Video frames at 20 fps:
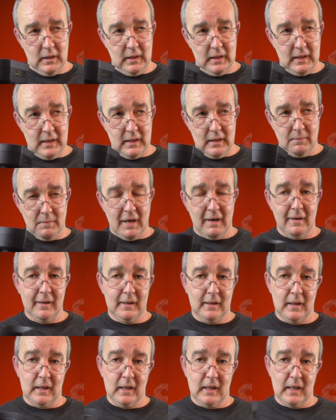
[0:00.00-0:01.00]
In
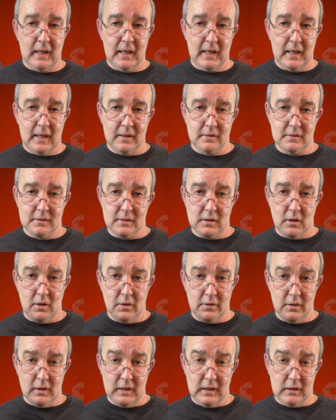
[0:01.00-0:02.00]
America and
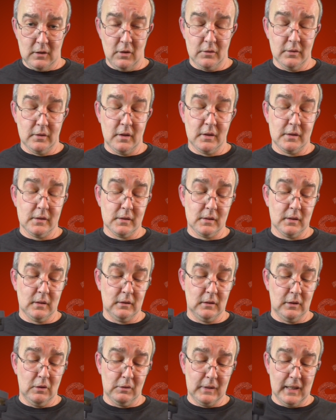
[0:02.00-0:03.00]
on the continent,
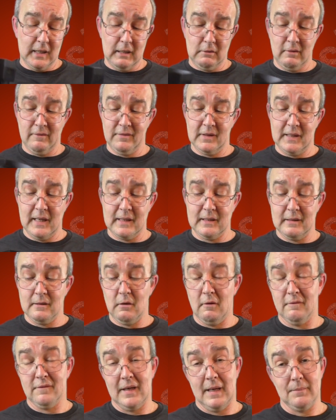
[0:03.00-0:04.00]
you can, however, get it
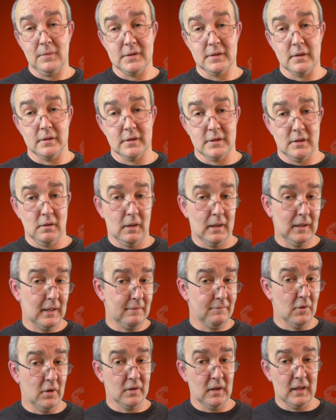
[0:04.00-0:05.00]
off Amazon. So I'll
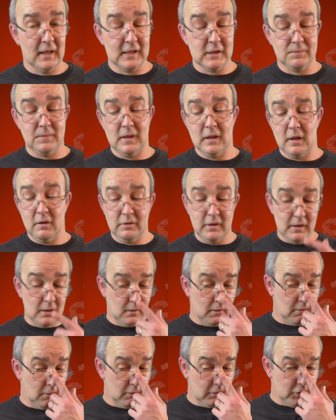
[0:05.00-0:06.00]
leave all the links below. You
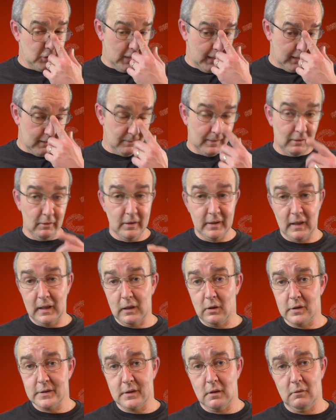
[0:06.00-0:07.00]
can go and check them out. And
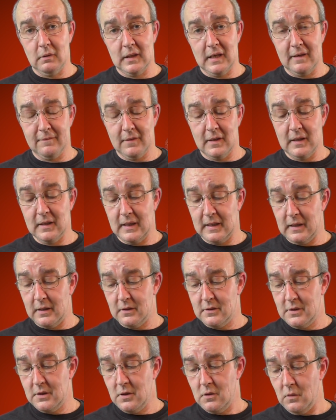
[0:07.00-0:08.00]
I'll also leave a
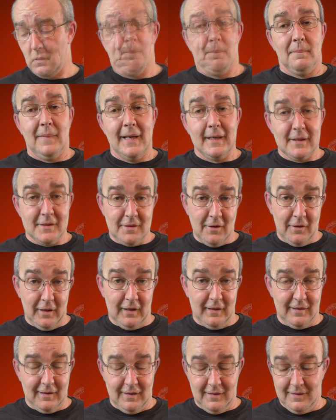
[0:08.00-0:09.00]
link to
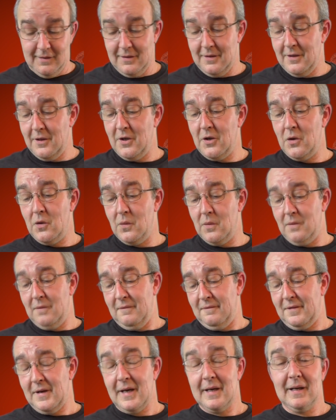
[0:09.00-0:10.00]
Panasonic, who,
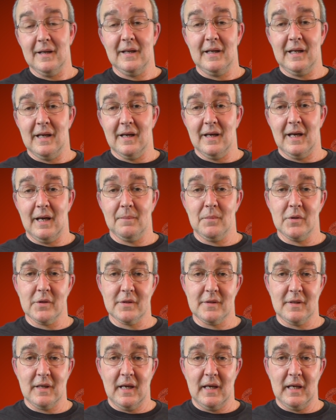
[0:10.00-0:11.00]
finally, I
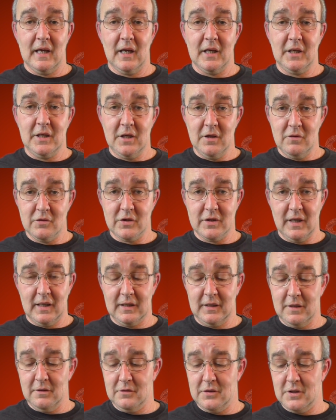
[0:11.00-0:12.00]
must say a huge
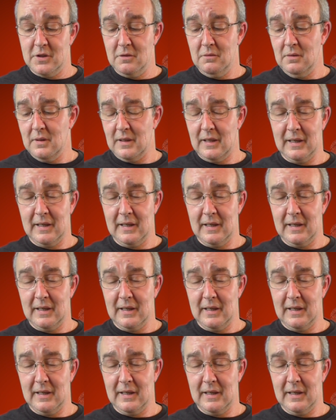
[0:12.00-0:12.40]
thank you to.